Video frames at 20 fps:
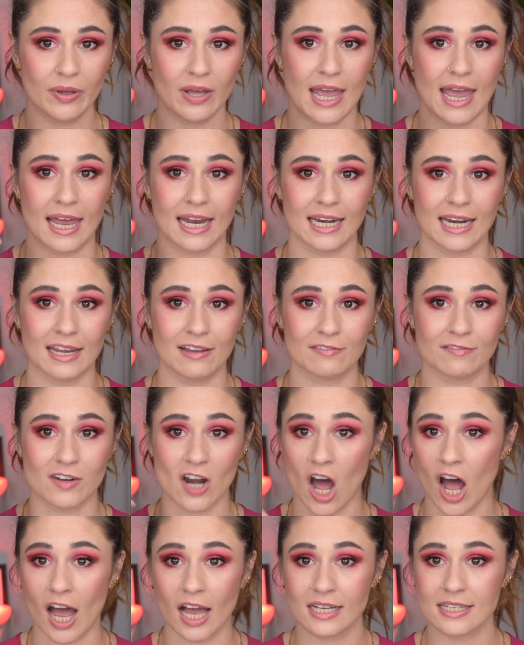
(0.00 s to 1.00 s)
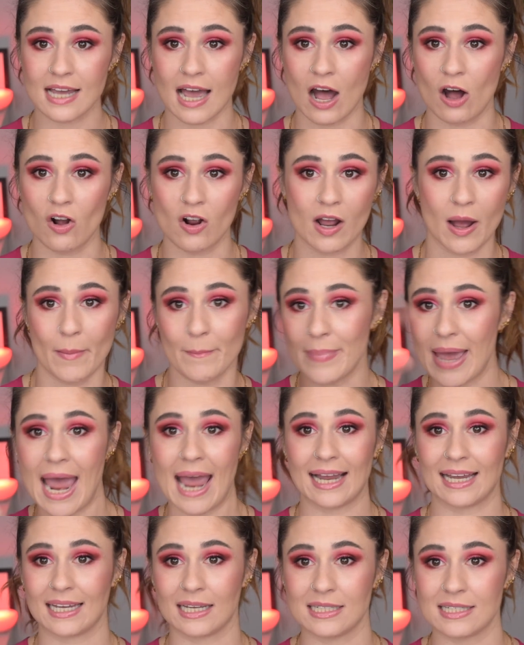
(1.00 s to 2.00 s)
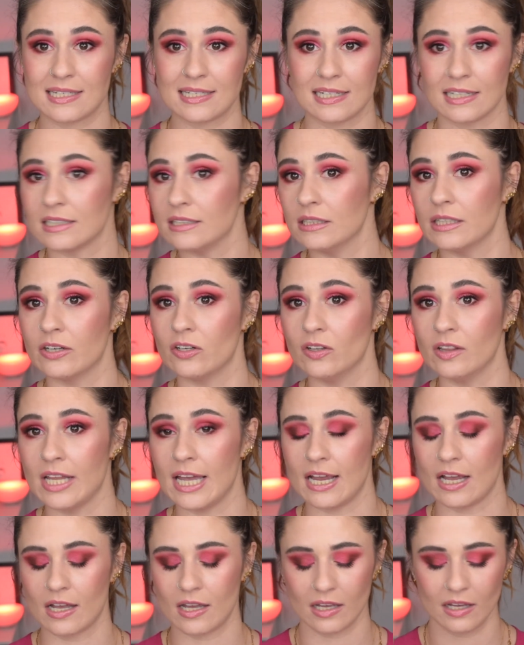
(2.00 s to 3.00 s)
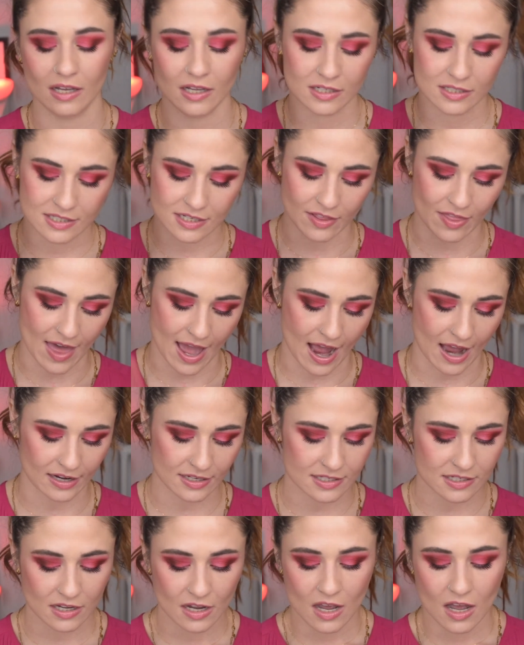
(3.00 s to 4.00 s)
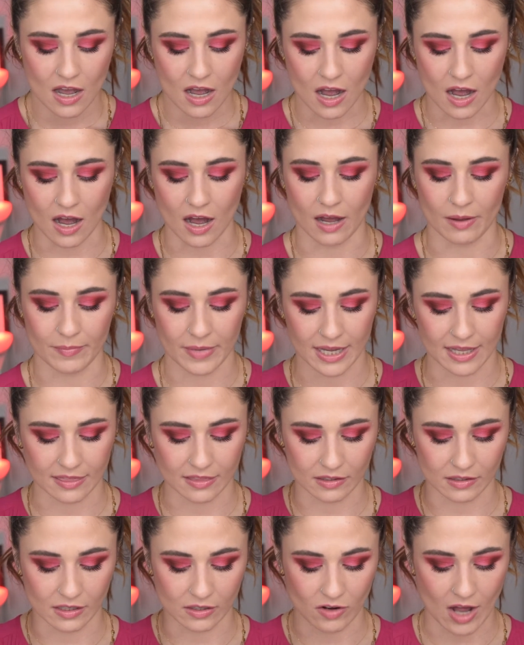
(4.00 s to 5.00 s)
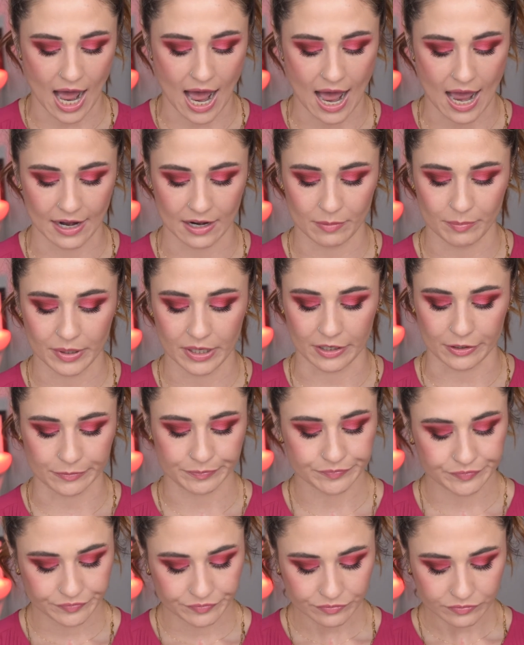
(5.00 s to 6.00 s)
and if not, I'll come back and stick a little link to that um, in the little eye up here.